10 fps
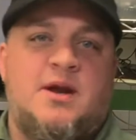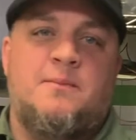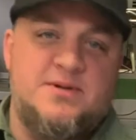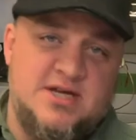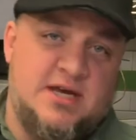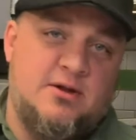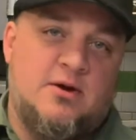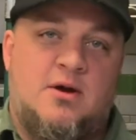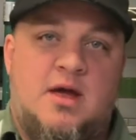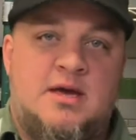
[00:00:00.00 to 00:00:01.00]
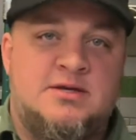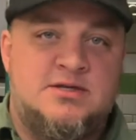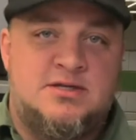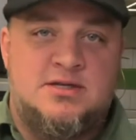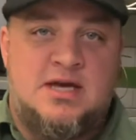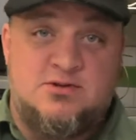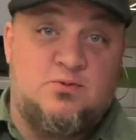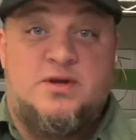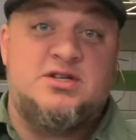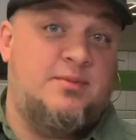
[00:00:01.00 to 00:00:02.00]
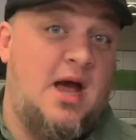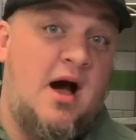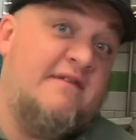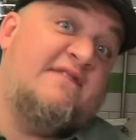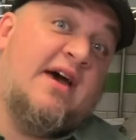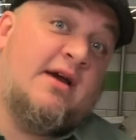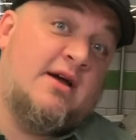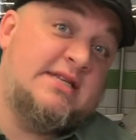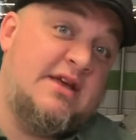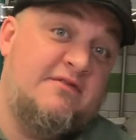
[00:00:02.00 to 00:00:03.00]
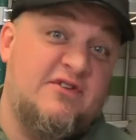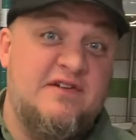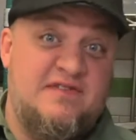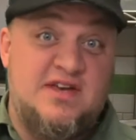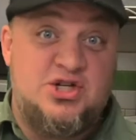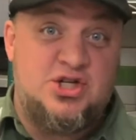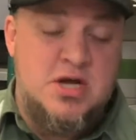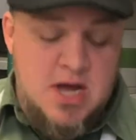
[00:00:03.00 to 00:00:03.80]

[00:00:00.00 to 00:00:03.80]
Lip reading: particular has a reasonably high fat content for a fish,